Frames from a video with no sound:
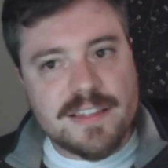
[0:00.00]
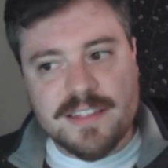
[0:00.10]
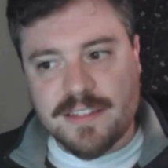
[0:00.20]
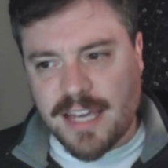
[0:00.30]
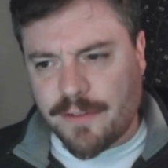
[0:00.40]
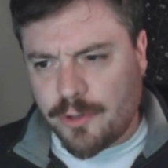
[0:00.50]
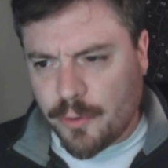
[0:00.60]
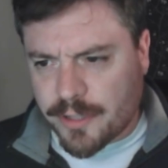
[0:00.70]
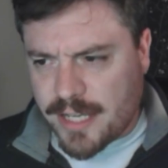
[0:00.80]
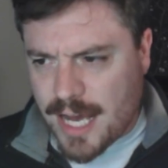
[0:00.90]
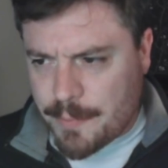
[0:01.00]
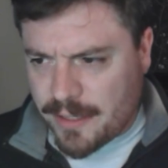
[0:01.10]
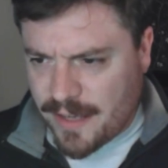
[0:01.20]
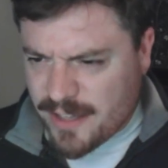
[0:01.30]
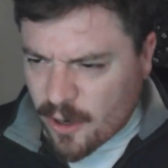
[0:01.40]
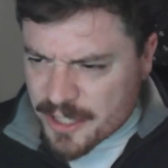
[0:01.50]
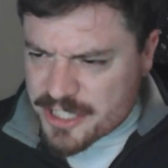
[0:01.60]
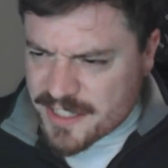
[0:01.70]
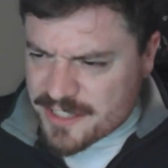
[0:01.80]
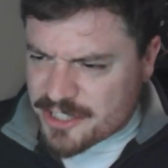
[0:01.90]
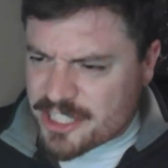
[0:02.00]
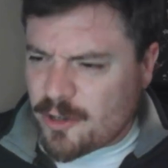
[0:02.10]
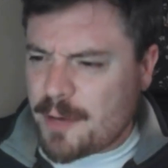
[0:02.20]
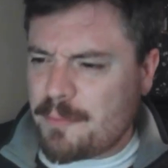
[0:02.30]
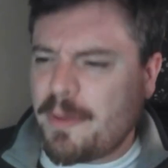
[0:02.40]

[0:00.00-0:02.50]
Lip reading: This is kind of an older copy, and the orange doesn't show up.